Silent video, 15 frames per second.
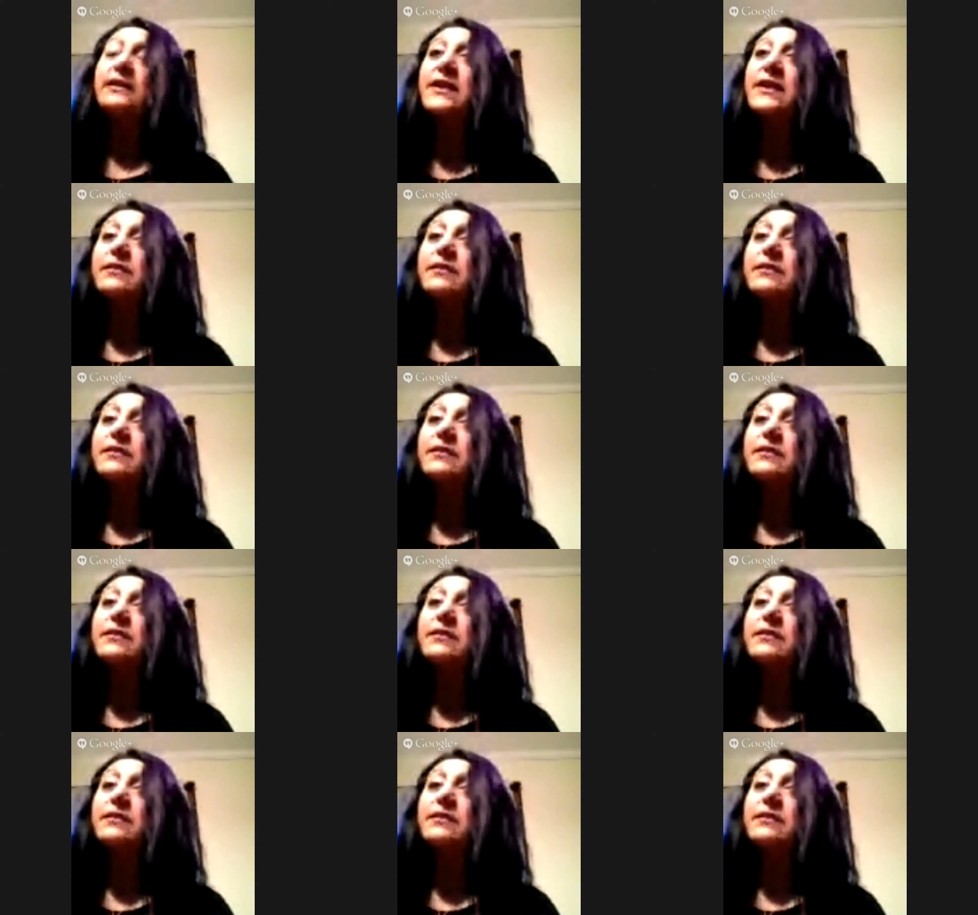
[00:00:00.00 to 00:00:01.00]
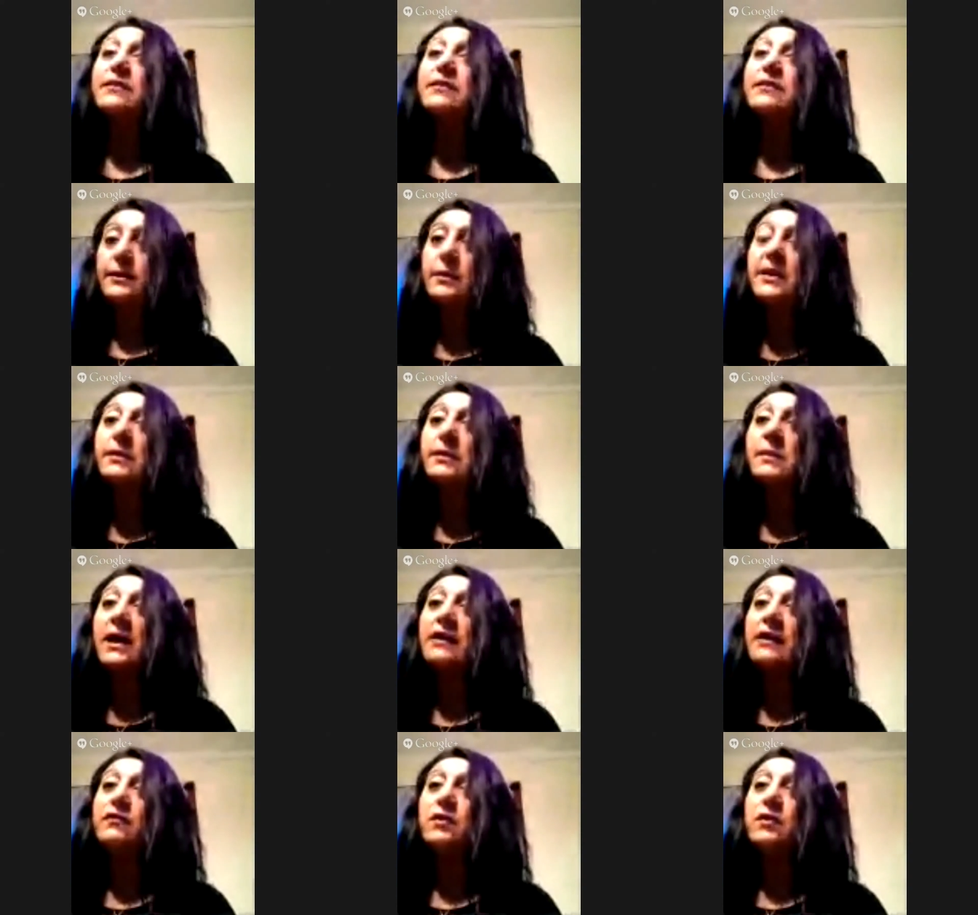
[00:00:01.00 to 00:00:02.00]
the voice, my own voice,
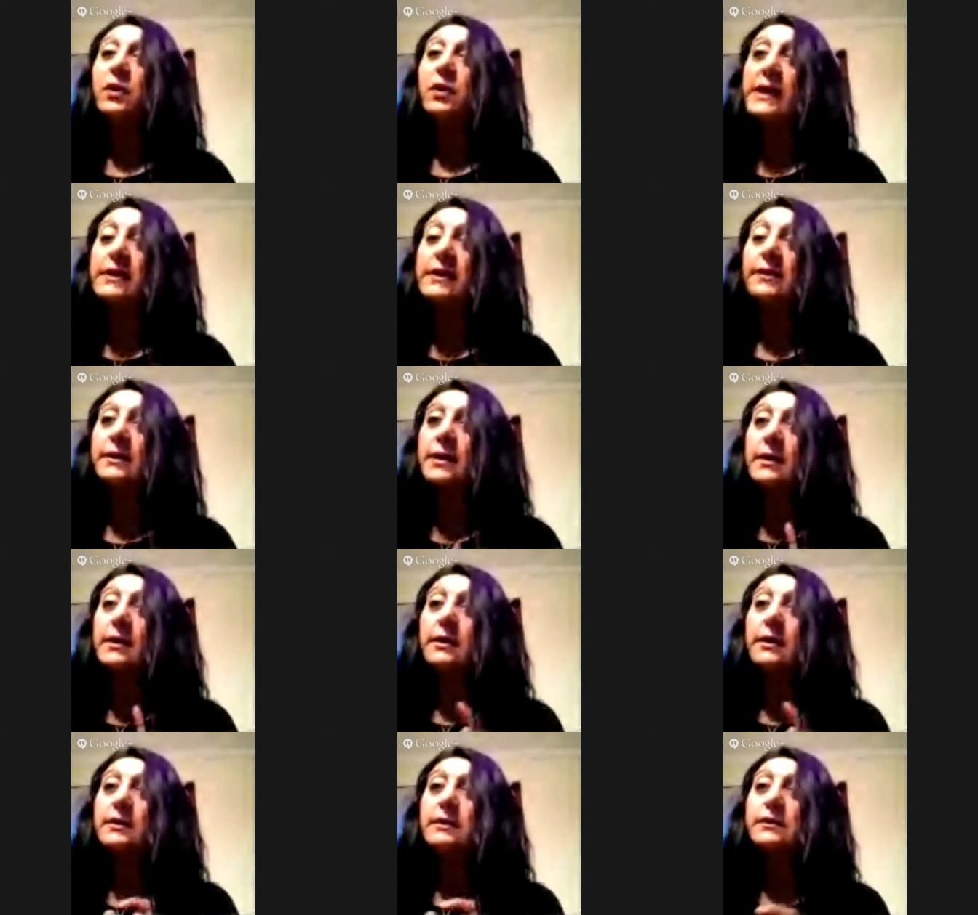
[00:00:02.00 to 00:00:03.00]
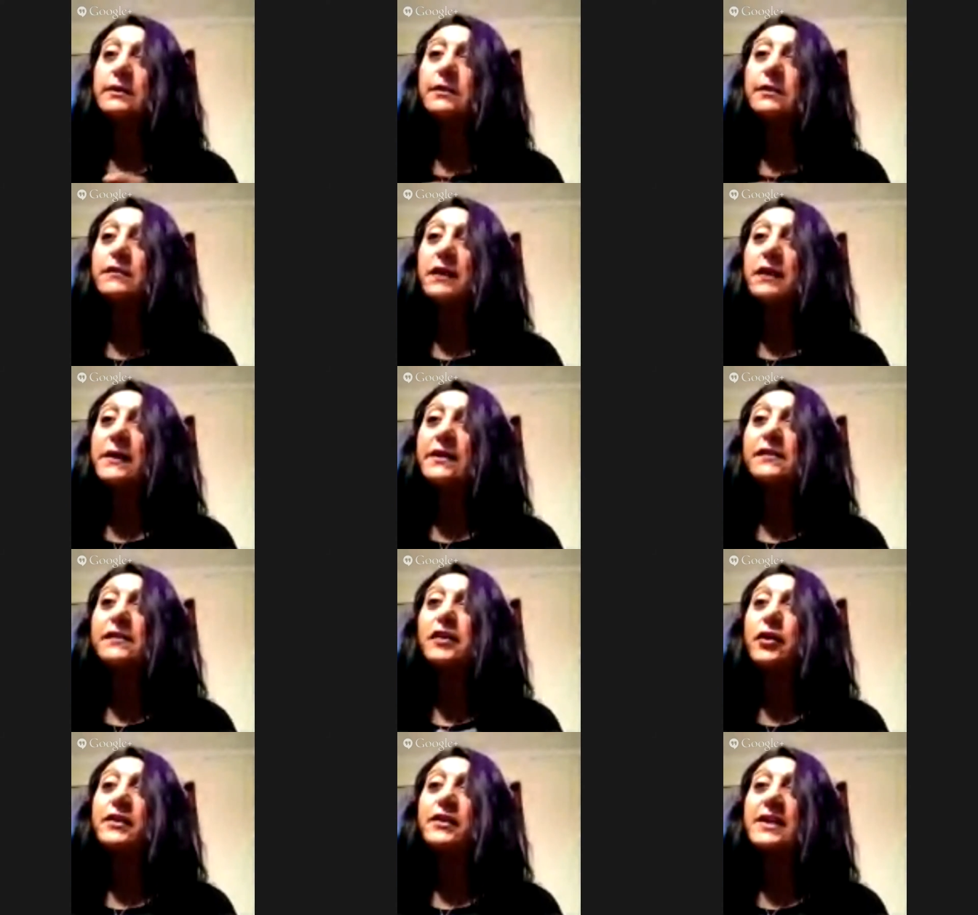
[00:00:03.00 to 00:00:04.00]
but my voice
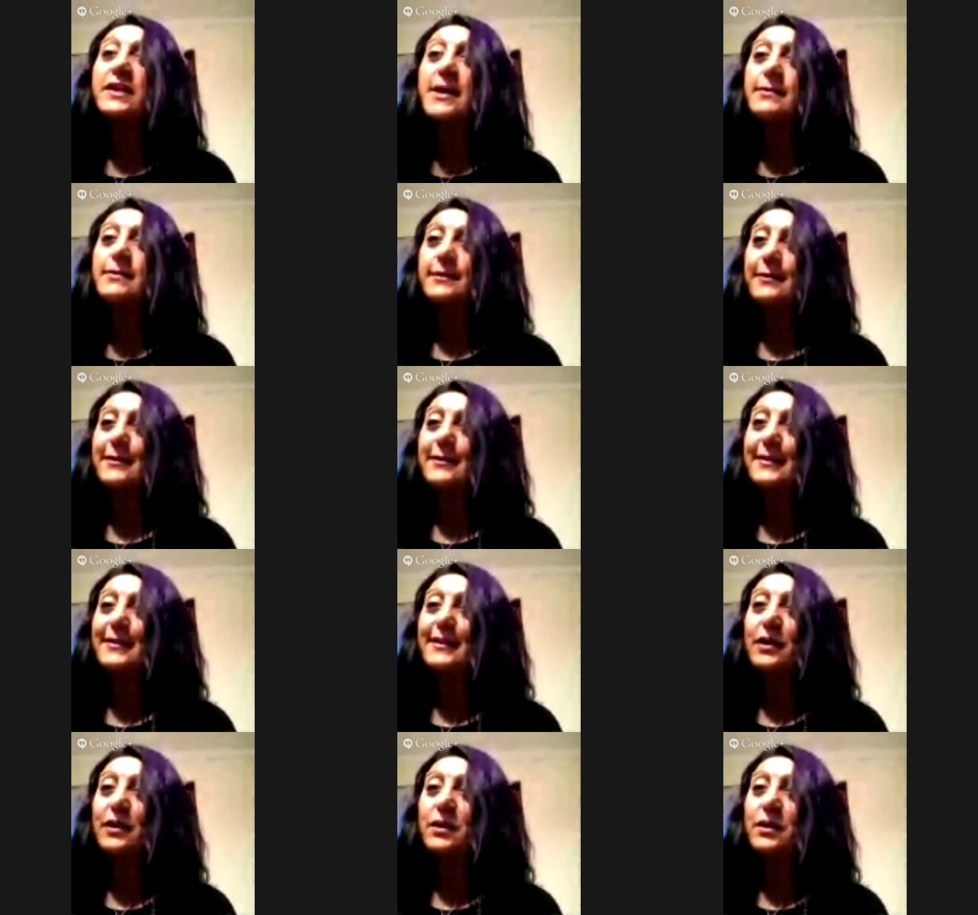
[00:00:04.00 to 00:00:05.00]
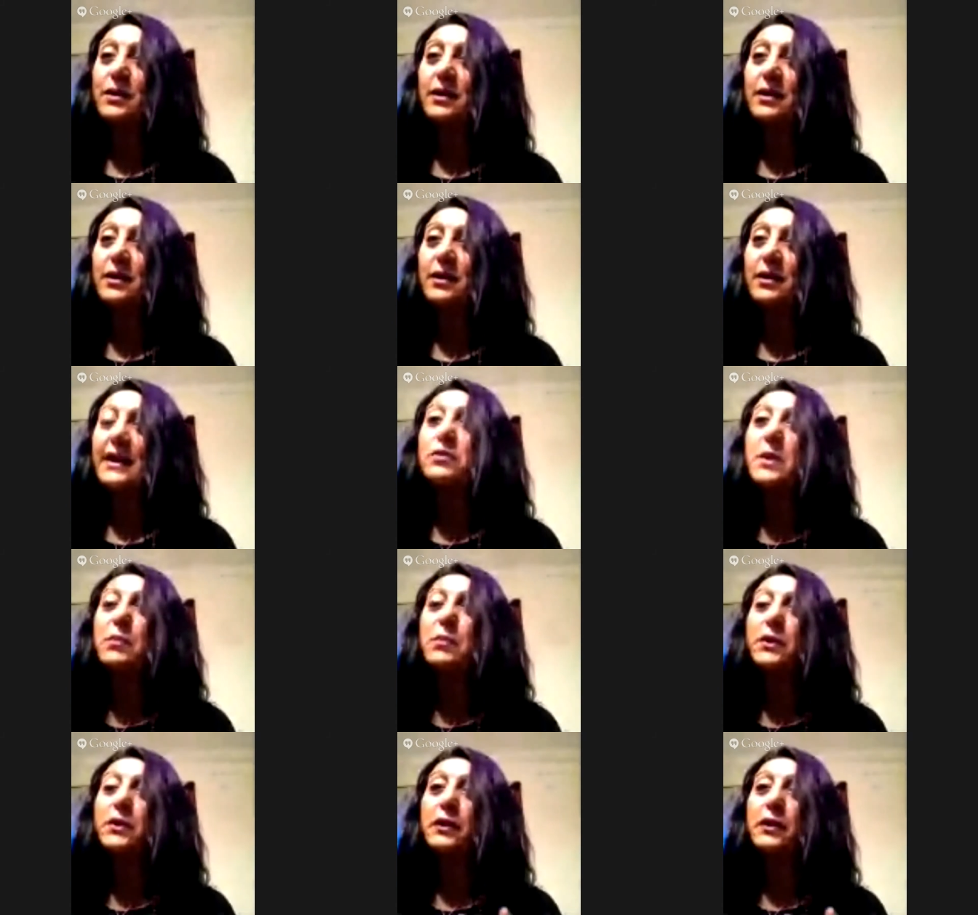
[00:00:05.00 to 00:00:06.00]
is very certain. I can